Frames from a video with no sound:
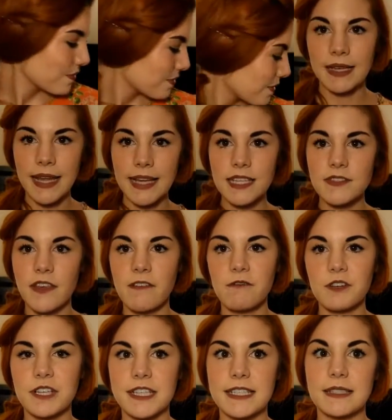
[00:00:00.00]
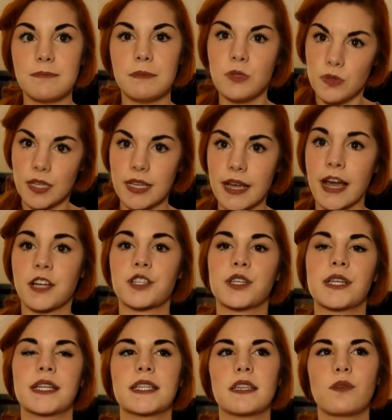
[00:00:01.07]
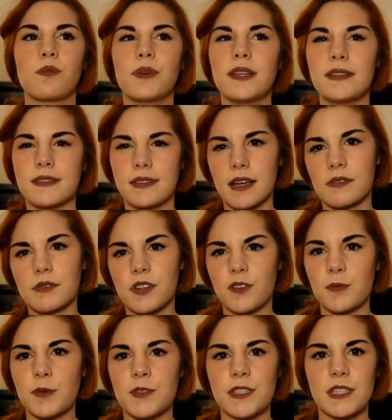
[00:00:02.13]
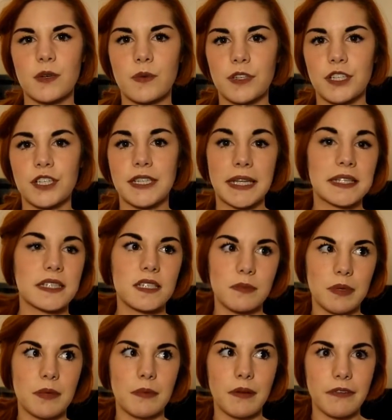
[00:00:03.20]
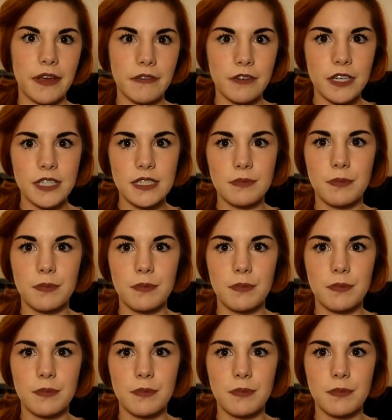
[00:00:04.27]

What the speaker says: My next favorite is music, actually, and it's a rediscovery of music, which it tends to be my favorites,